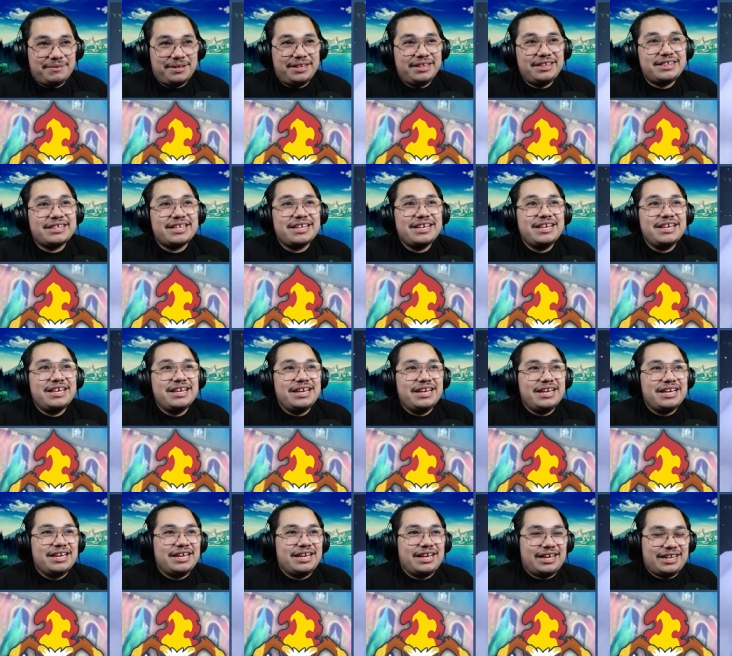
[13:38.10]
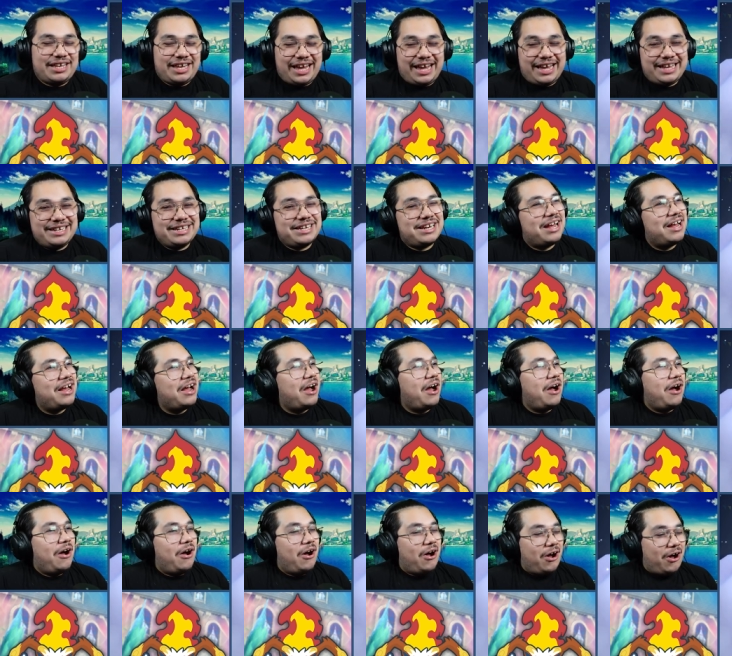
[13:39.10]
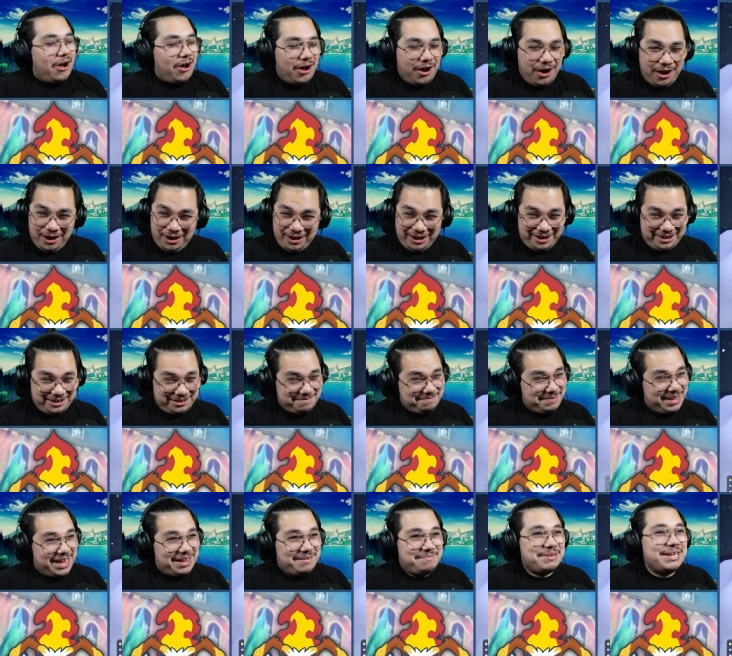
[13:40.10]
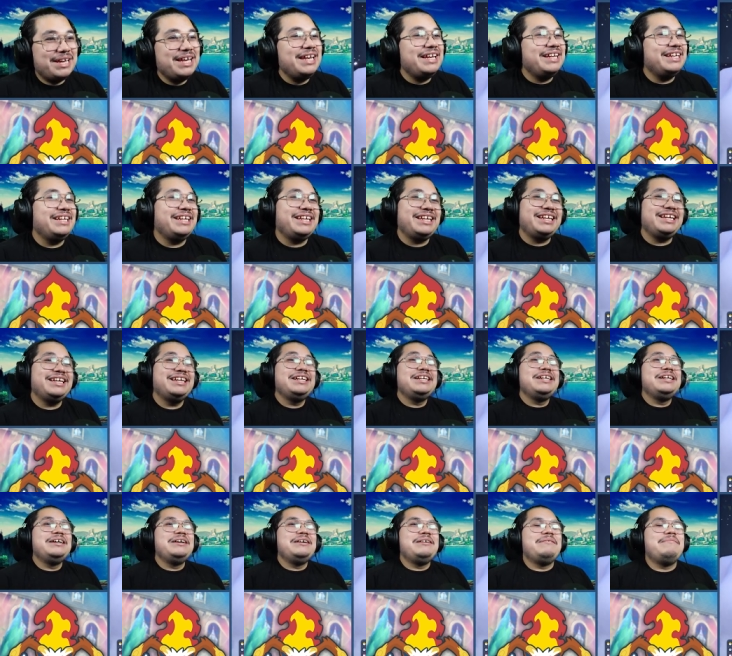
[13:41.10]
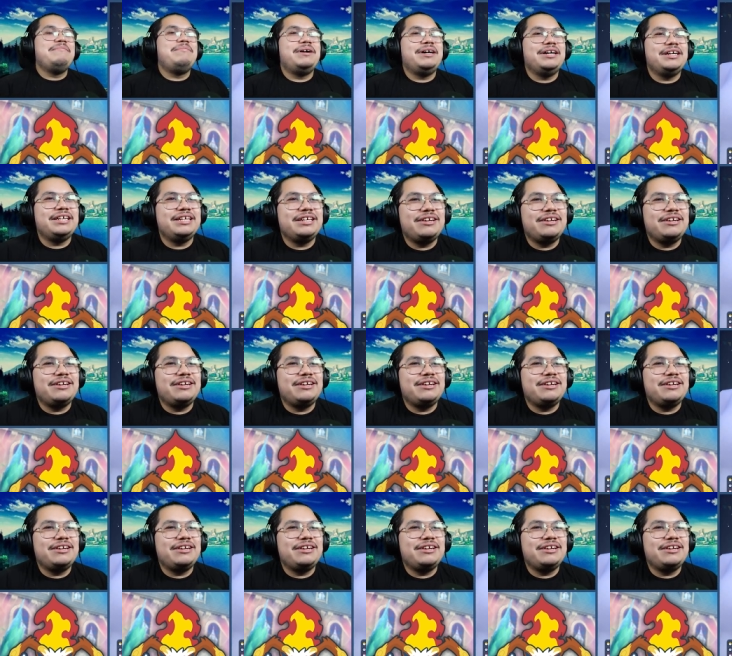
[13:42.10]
us. Again, hard, maybe. But he